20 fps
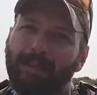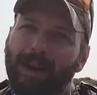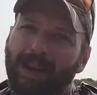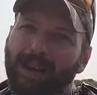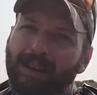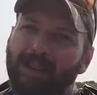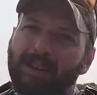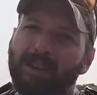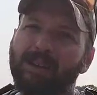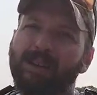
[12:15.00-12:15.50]

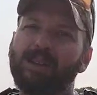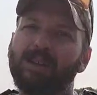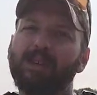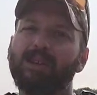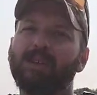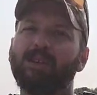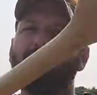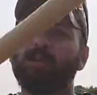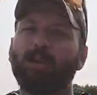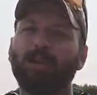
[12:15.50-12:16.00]
mile
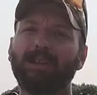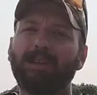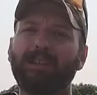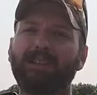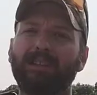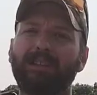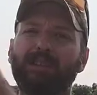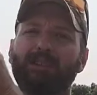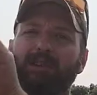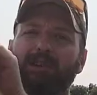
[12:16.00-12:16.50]

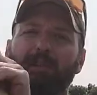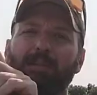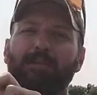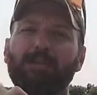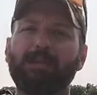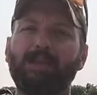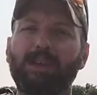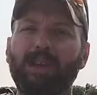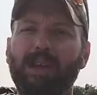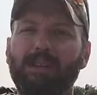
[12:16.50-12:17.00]
wilderness trip
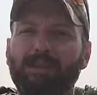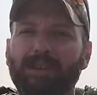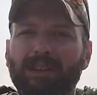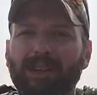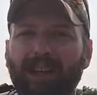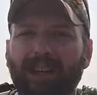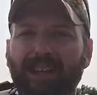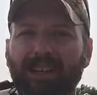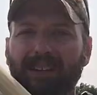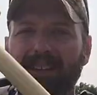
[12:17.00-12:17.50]
through the
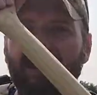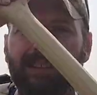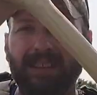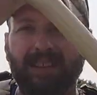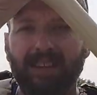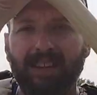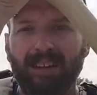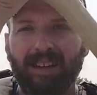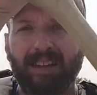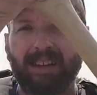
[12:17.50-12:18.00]
Everglades.
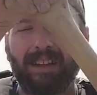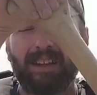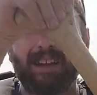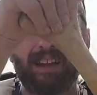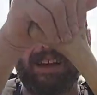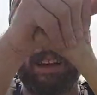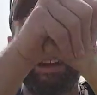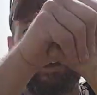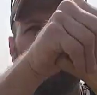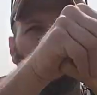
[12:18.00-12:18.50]

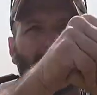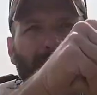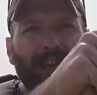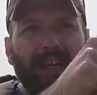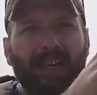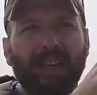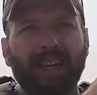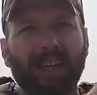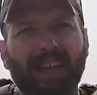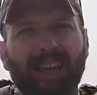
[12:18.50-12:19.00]
Uh,
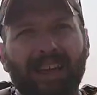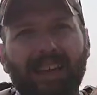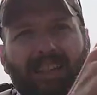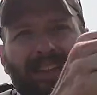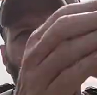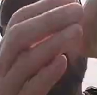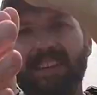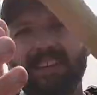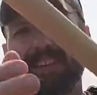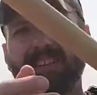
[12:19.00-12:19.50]
planning that
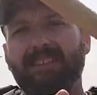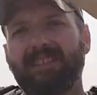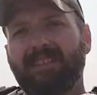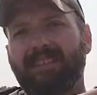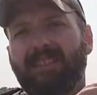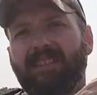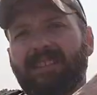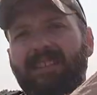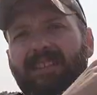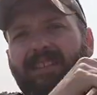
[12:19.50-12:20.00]

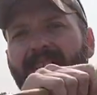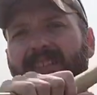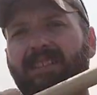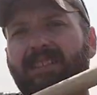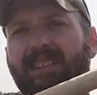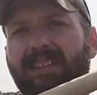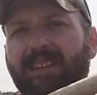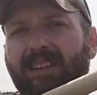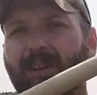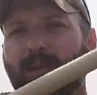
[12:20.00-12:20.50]
this
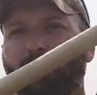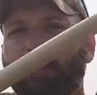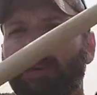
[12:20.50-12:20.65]
uh,